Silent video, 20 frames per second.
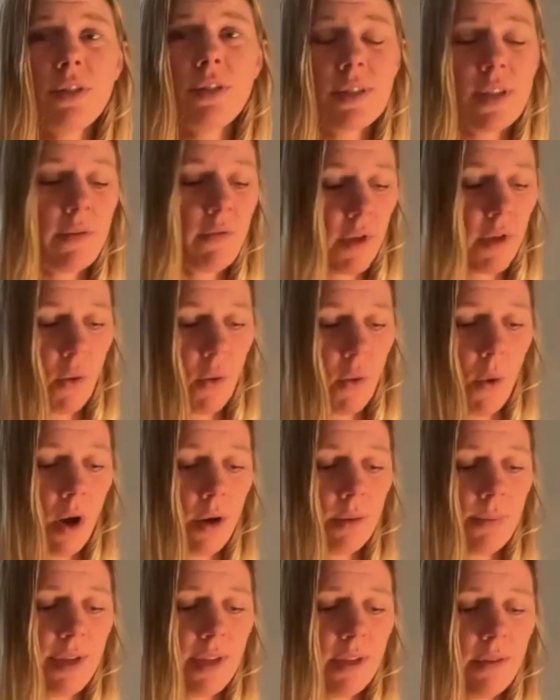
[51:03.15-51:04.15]
They have like a
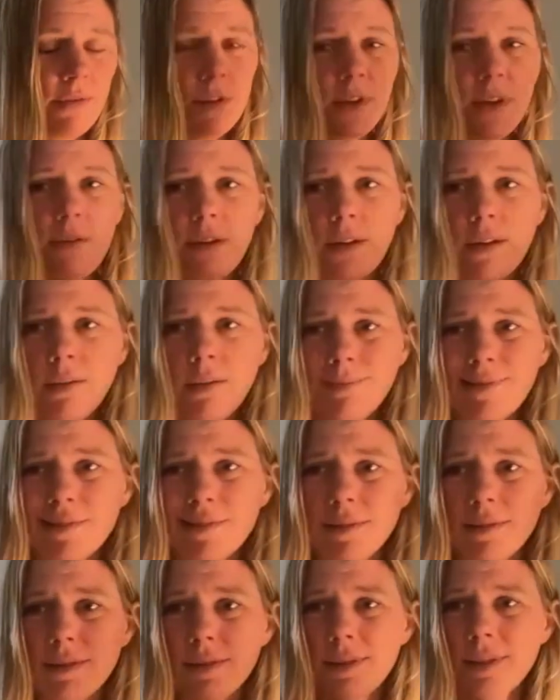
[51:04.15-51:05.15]
watermelon flavor
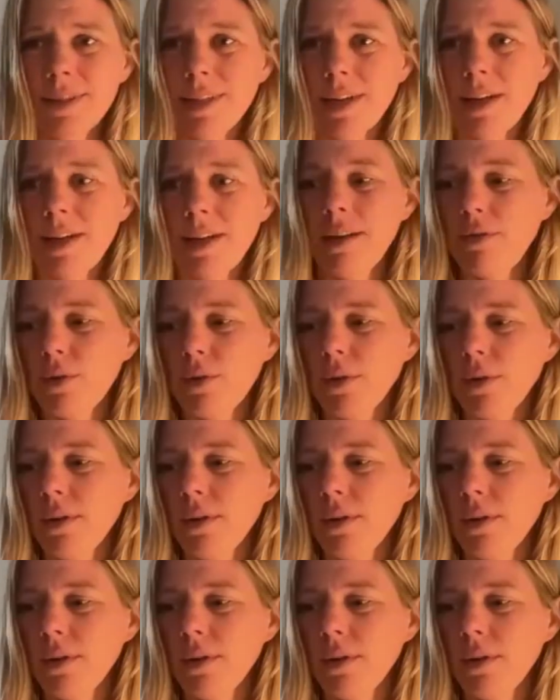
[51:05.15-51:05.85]
to die for.